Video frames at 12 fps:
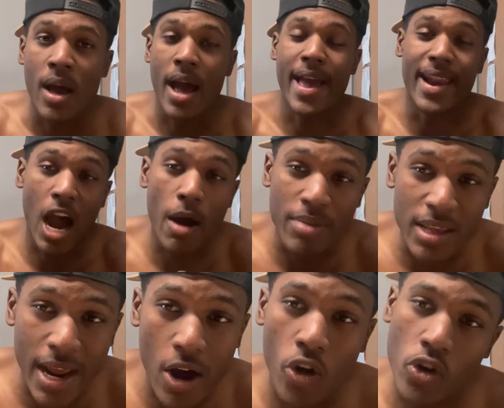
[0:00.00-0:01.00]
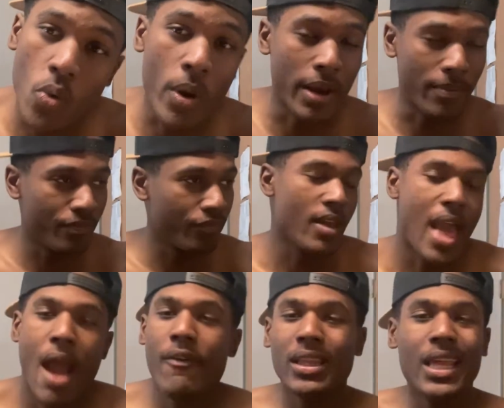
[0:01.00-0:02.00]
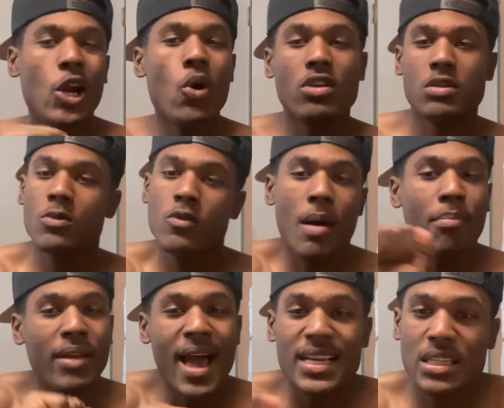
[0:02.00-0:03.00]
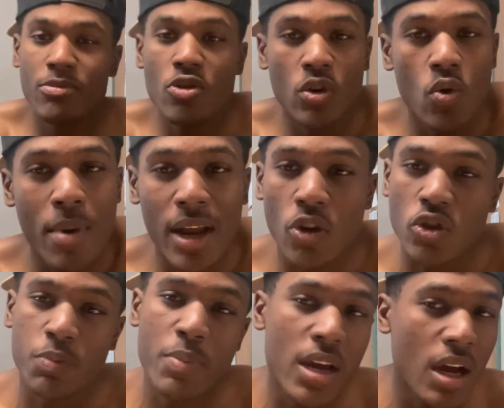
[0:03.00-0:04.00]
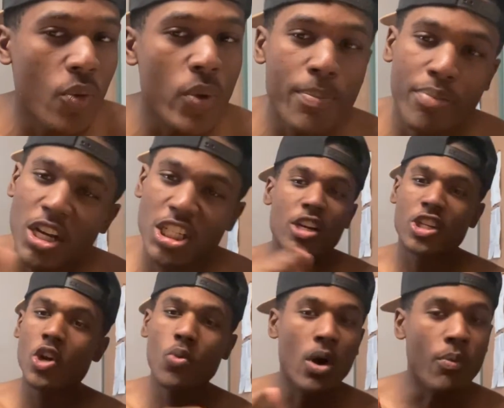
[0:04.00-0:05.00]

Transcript: And I'll be there on the way. Everything going smooth. I'm blasting music with my little speaker. We pushing the whip.